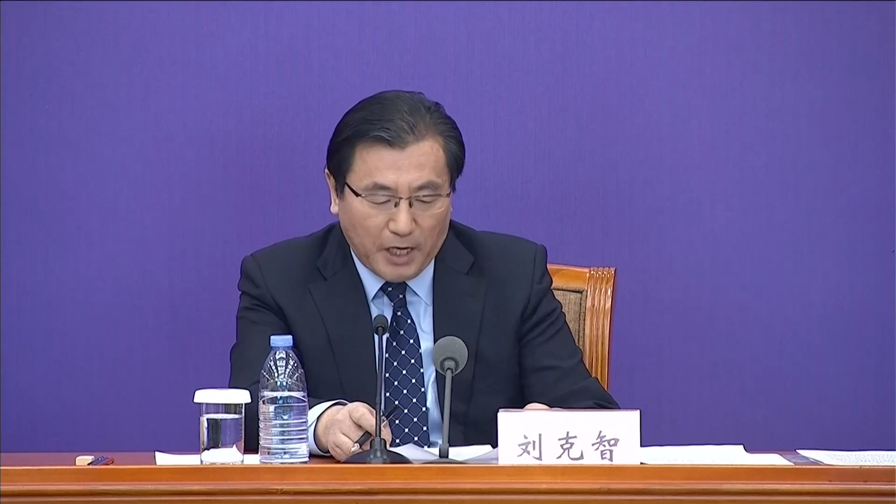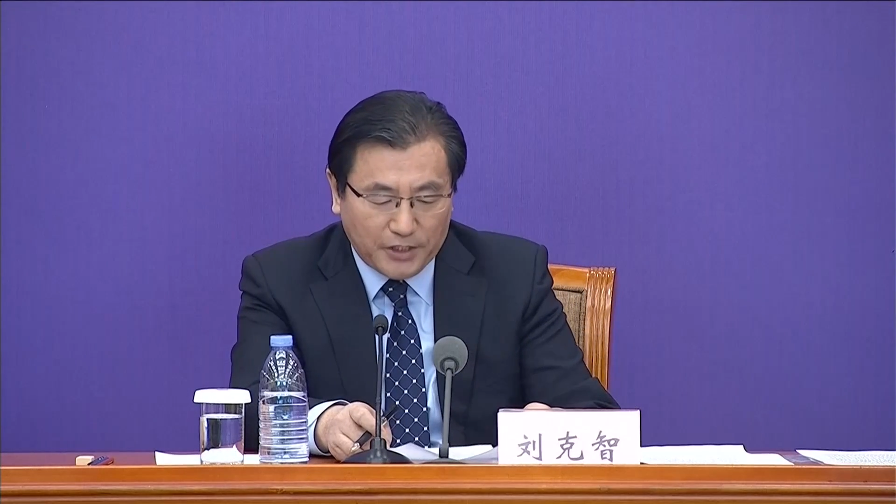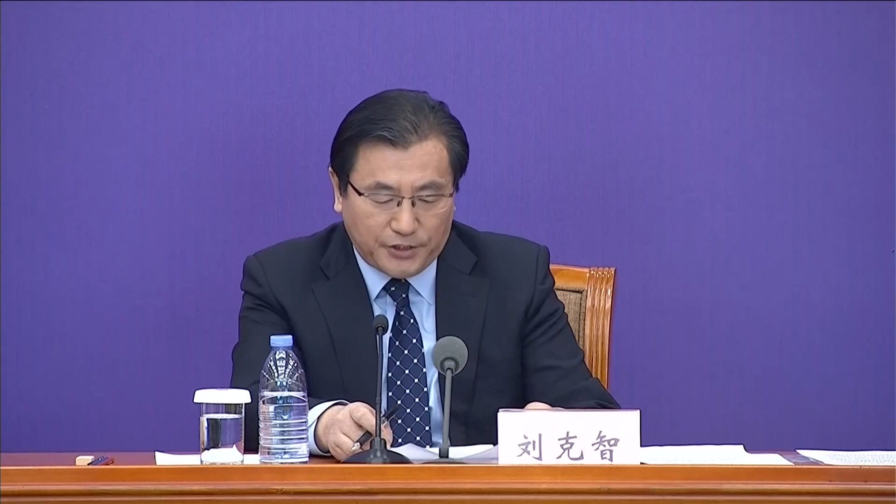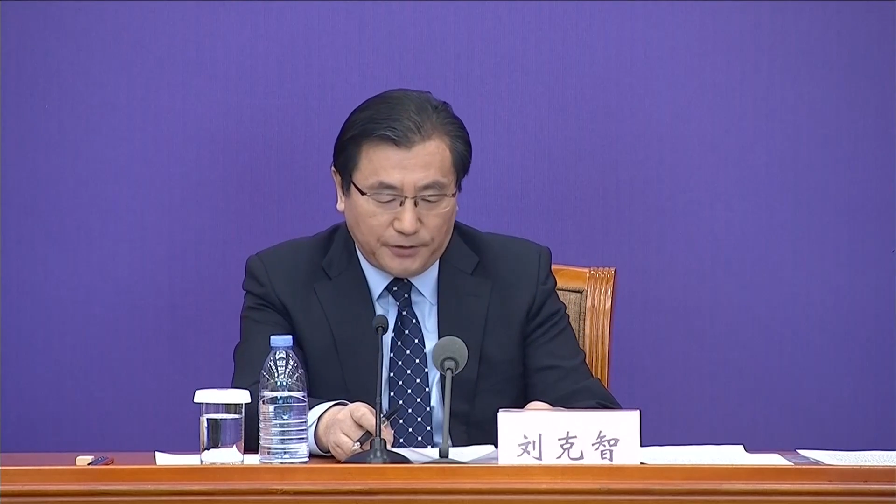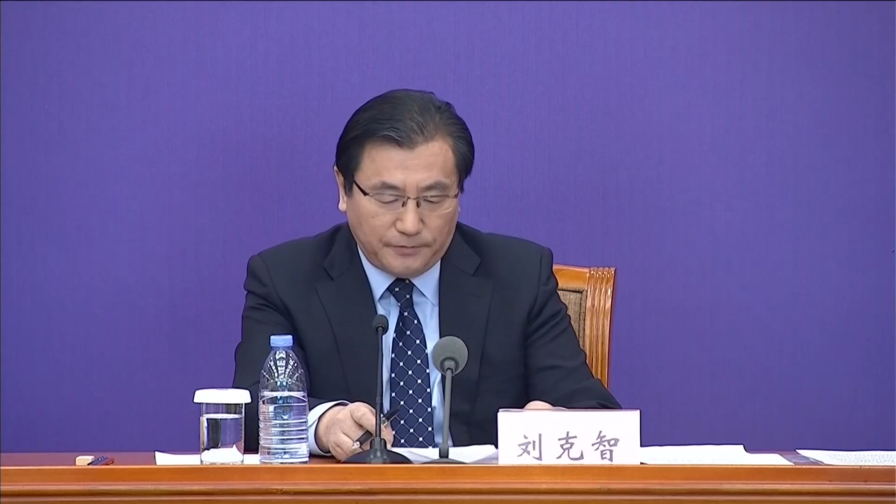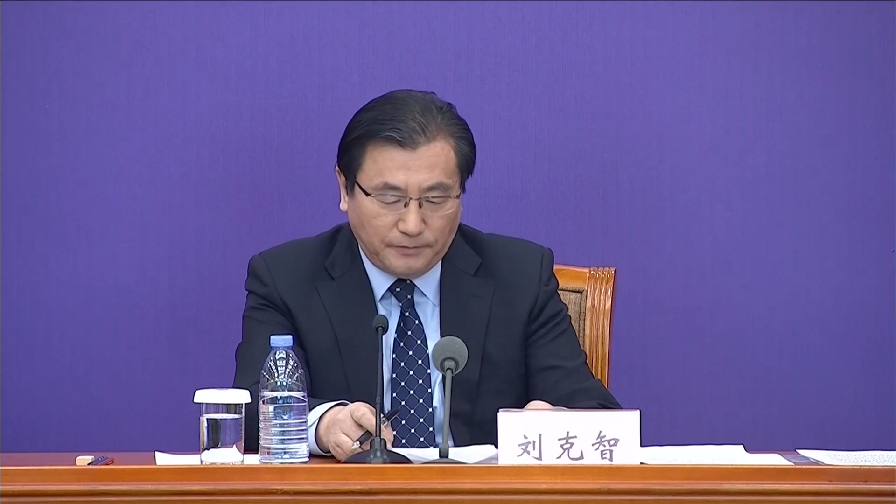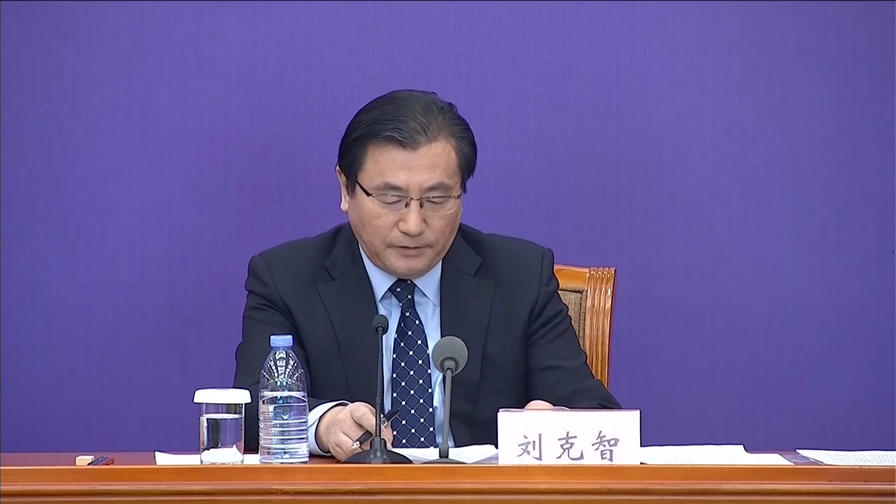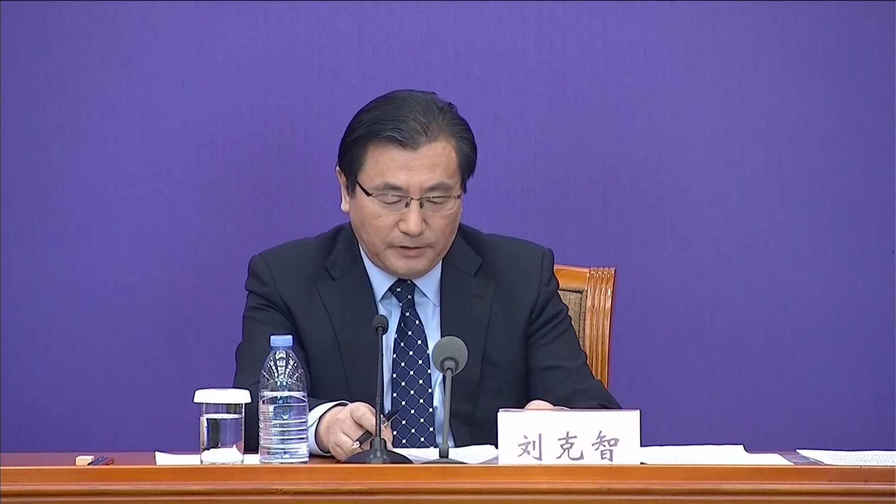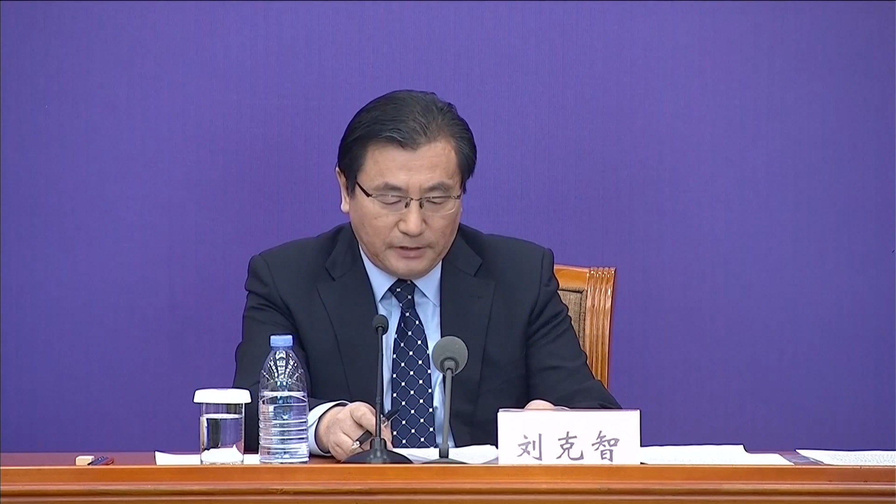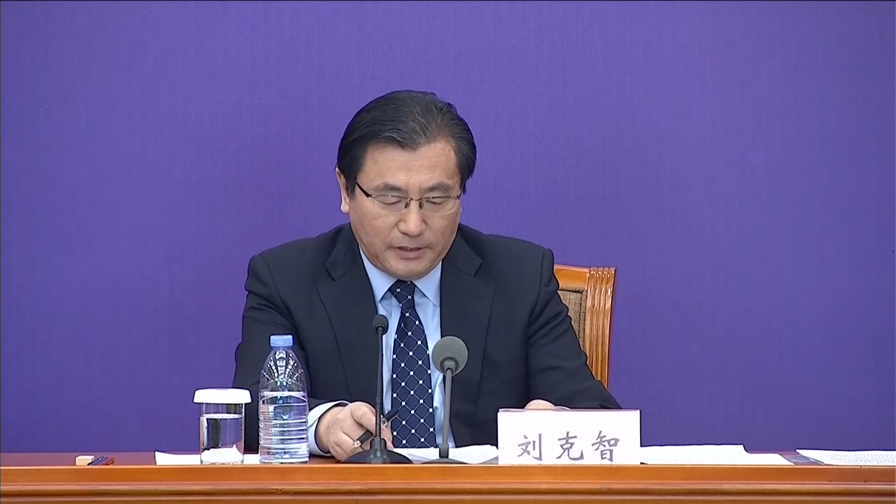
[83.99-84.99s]

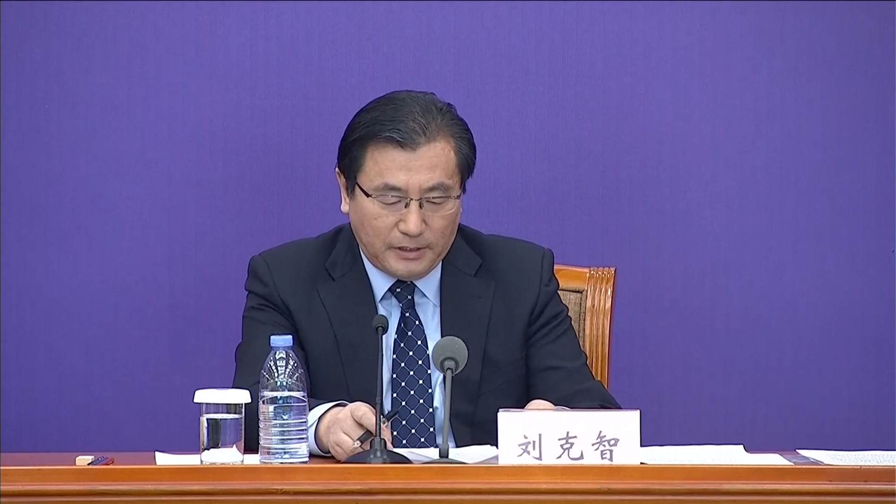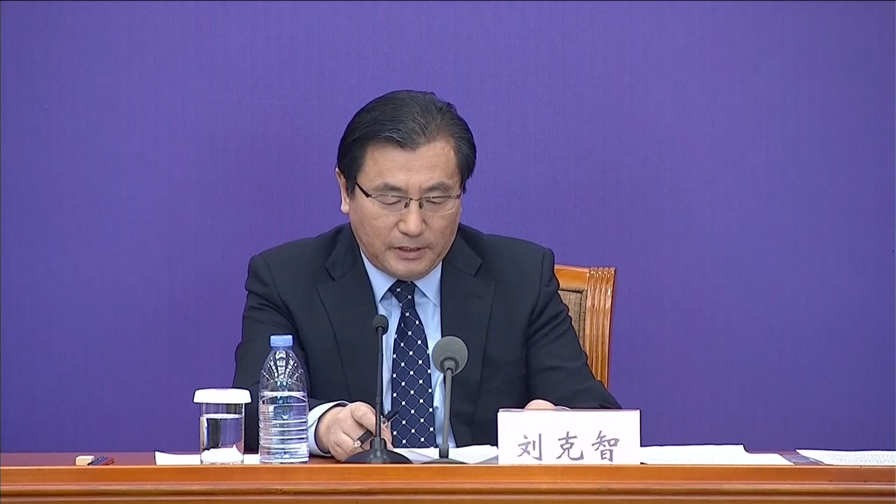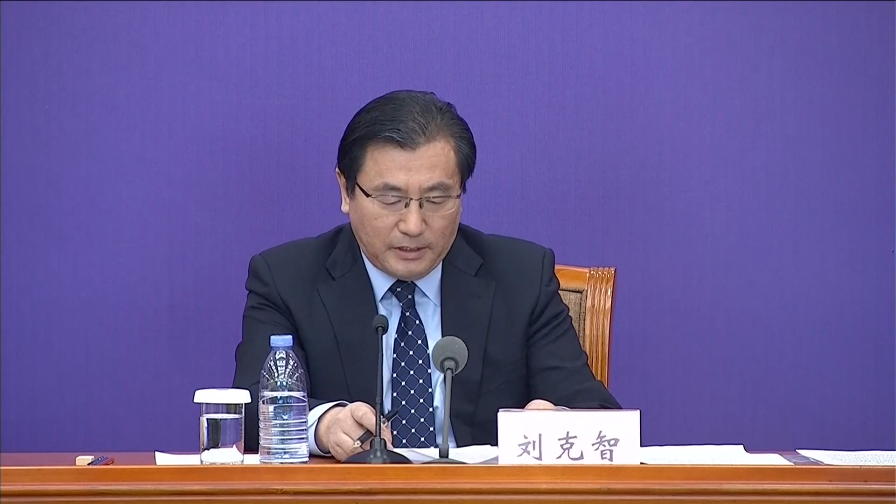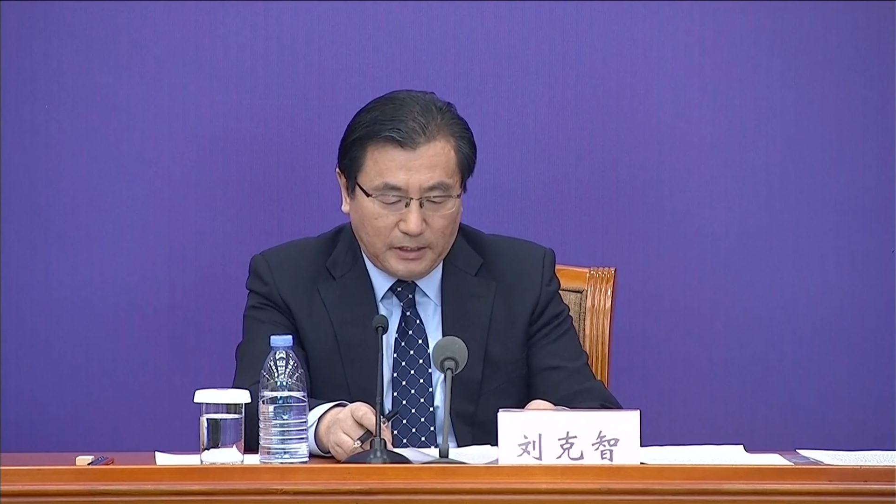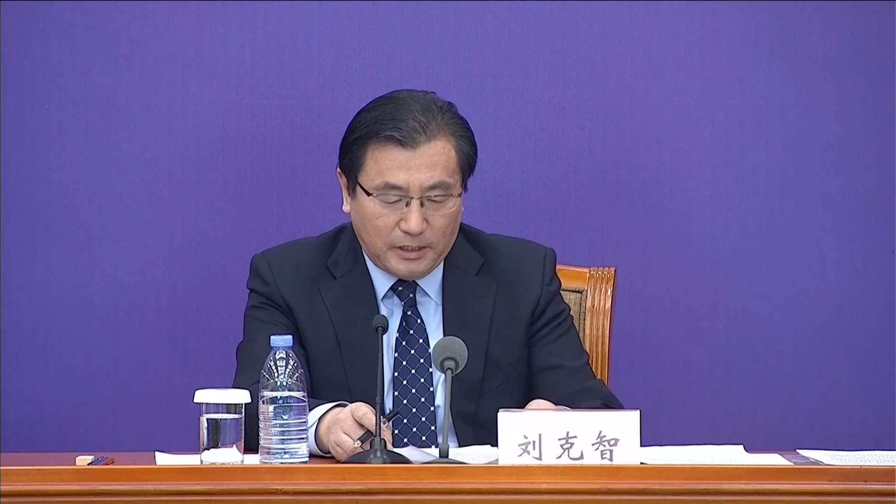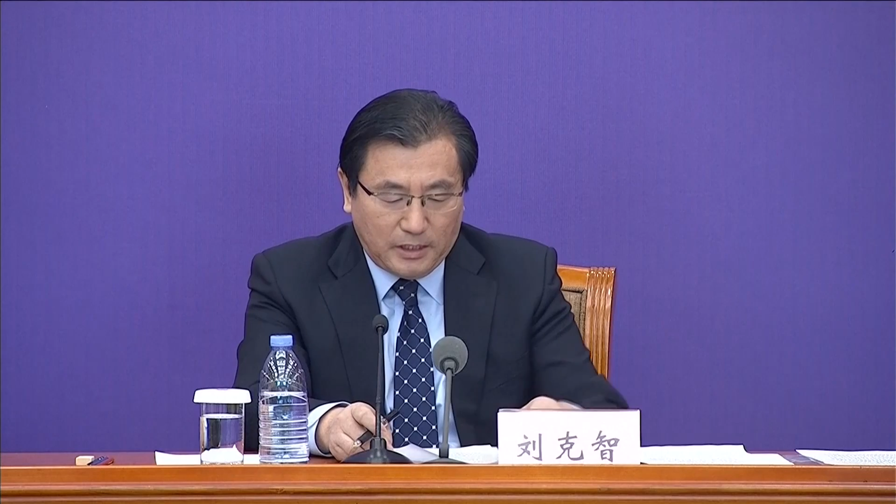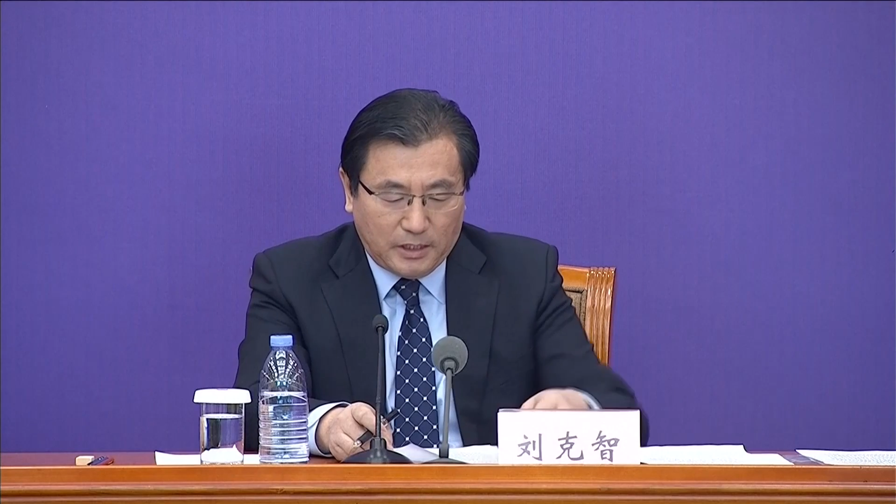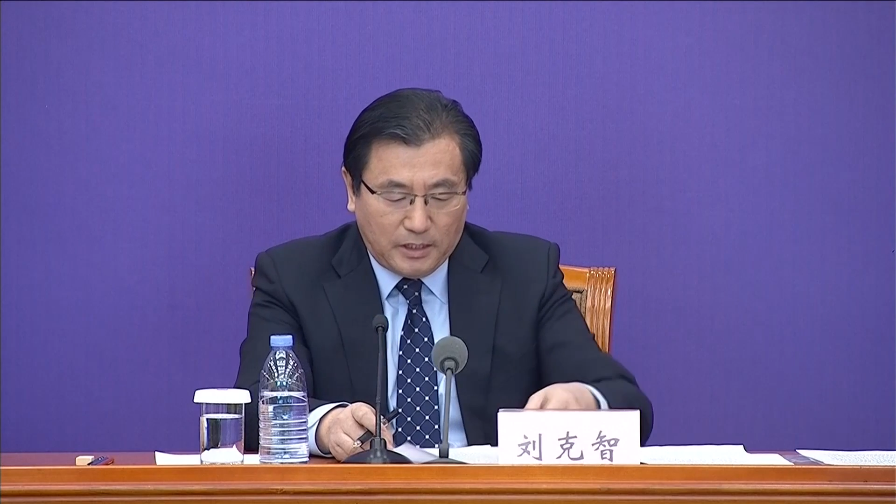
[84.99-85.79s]
agencies, 80%